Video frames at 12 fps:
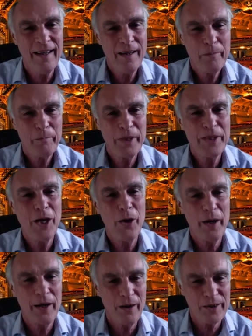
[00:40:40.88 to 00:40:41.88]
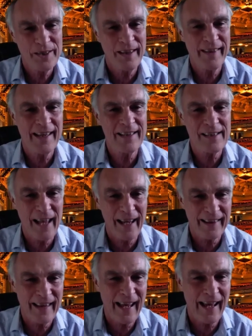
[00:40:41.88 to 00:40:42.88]
materials and things like
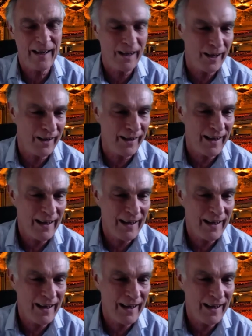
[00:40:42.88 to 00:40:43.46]
that,